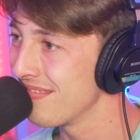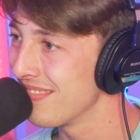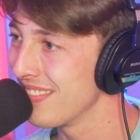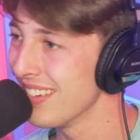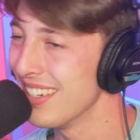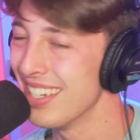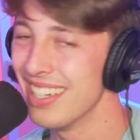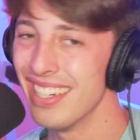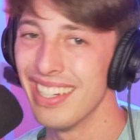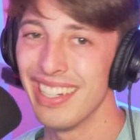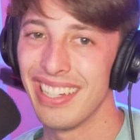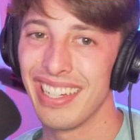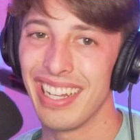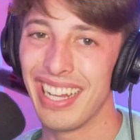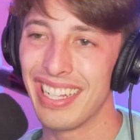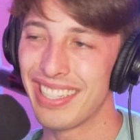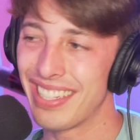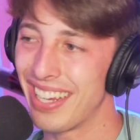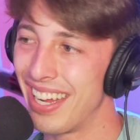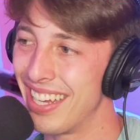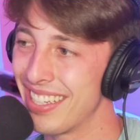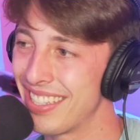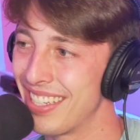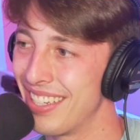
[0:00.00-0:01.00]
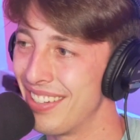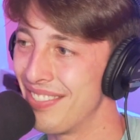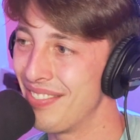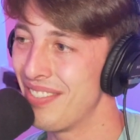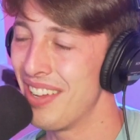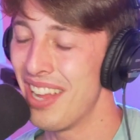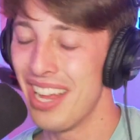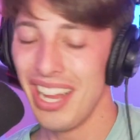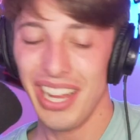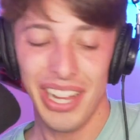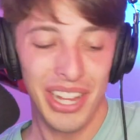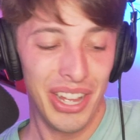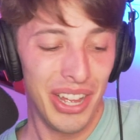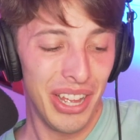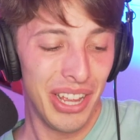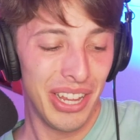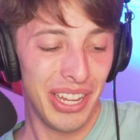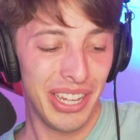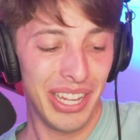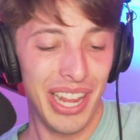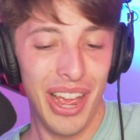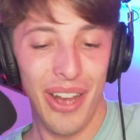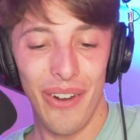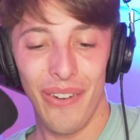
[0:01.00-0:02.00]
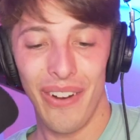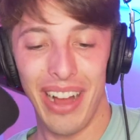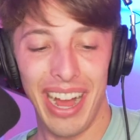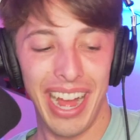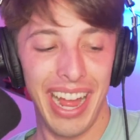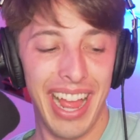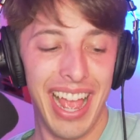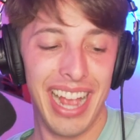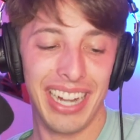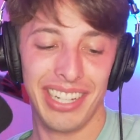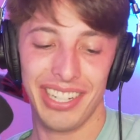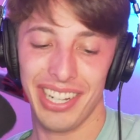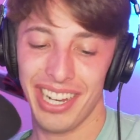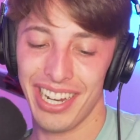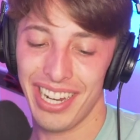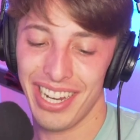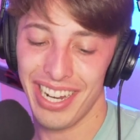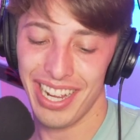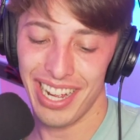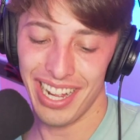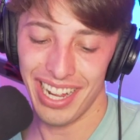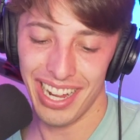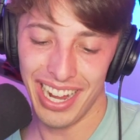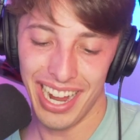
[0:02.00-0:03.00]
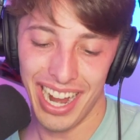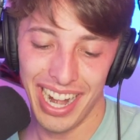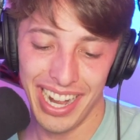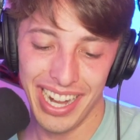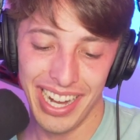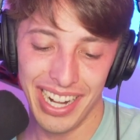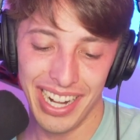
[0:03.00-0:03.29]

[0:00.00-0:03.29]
So, that's awesome. Yeah. So yo, I actually I